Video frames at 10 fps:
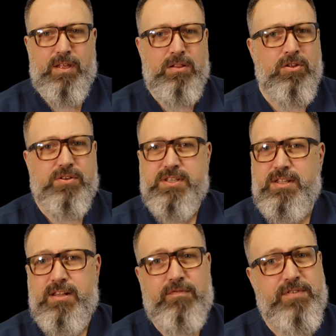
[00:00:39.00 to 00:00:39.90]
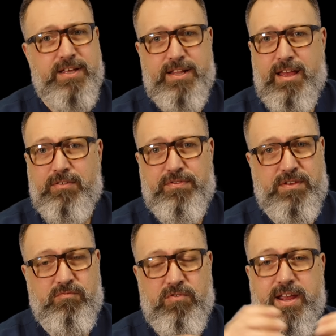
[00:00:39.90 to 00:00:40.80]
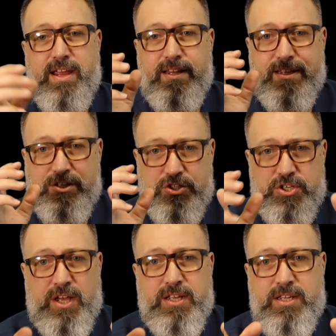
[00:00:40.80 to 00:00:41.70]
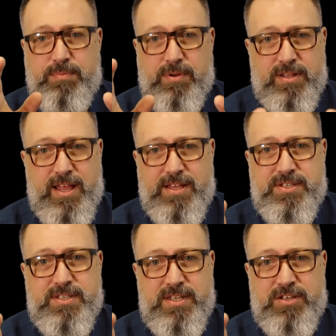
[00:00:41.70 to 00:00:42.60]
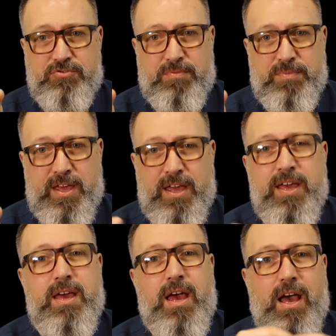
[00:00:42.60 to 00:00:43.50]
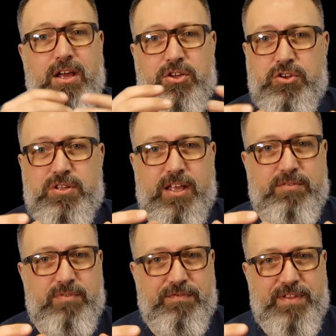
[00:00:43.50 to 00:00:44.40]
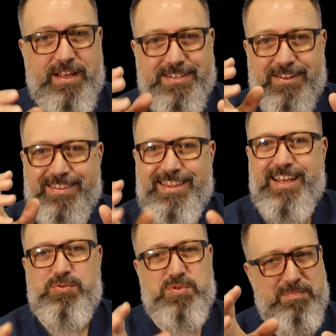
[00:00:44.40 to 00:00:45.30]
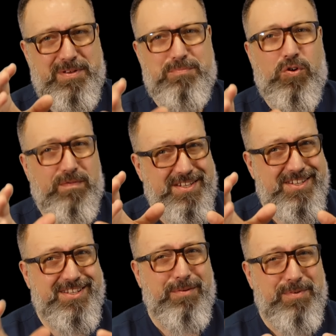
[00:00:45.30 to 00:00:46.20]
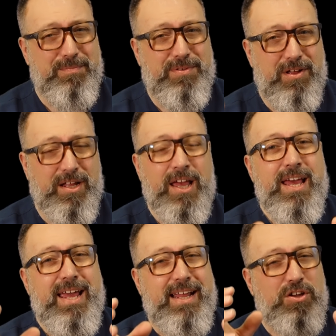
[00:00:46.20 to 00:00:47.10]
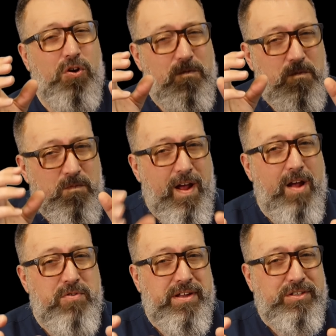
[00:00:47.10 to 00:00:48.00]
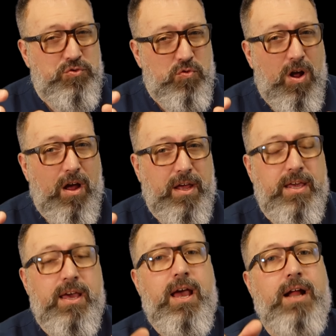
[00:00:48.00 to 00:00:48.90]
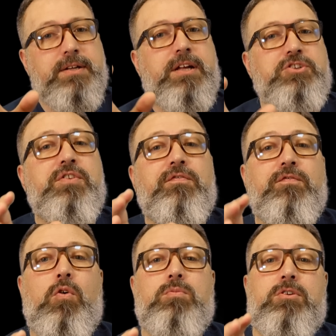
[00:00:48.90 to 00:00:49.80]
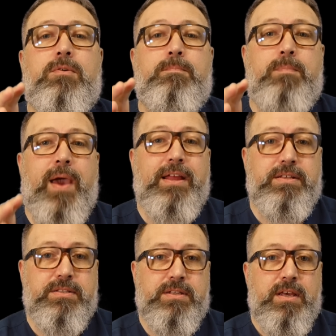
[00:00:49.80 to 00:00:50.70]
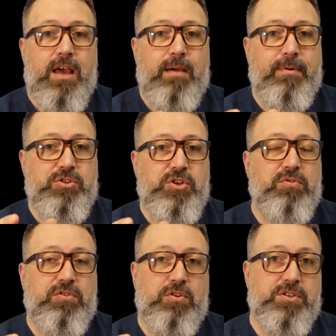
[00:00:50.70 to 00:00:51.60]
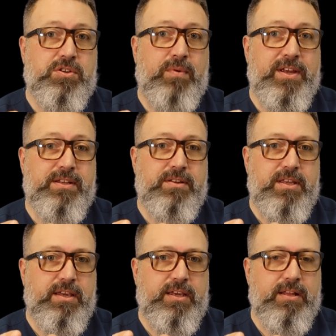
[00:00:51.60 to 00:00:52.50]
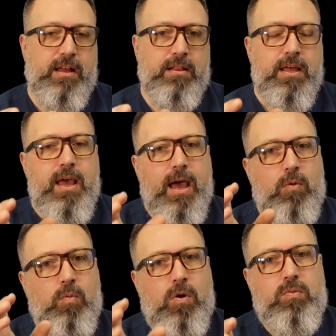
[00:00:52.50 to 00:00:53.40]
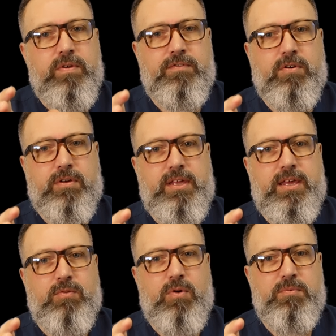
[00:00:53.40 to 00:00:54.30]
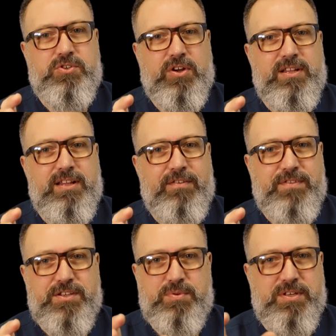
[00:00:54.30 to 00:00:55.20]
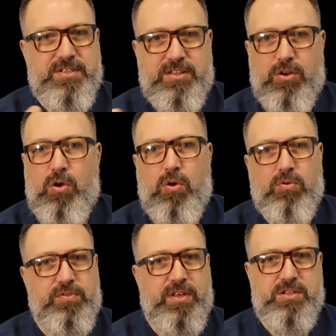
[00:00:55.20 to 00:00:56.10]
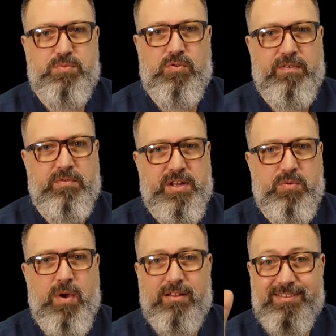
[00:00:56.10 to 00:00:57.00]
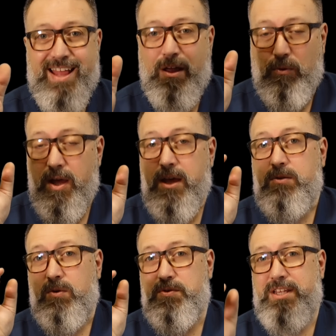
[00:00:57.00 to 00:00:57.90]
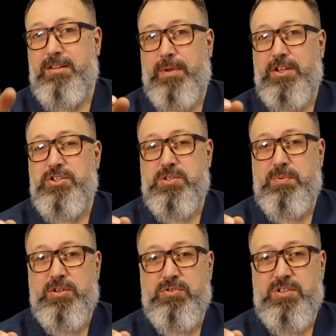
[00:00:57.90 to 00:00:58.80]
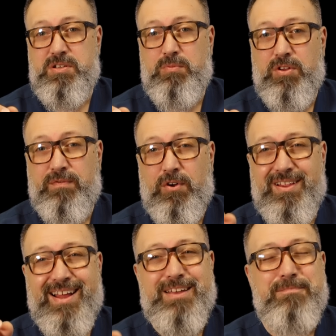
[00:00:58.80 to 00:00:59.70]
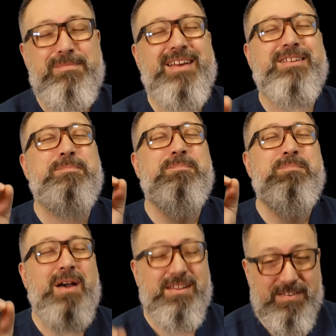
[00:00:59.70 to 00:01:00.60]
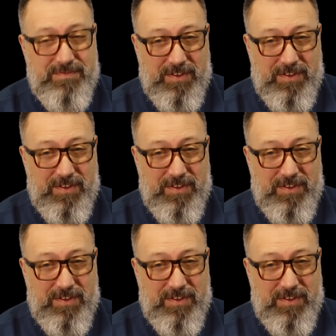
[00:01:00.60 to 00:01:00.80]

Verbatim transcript: looks lovely and healthy, really shiny pearlescent eardrum there, uh, good light reflex. Now this was a bit more of a stubborn plug. It had gone very dry and it actually formed on a bend about two thirds of the way down the ear canal. And what we've got here, when we try and lift this, we can see the whole thing is moving really well. Now, we said the patient's been using some olive oil and it made a massive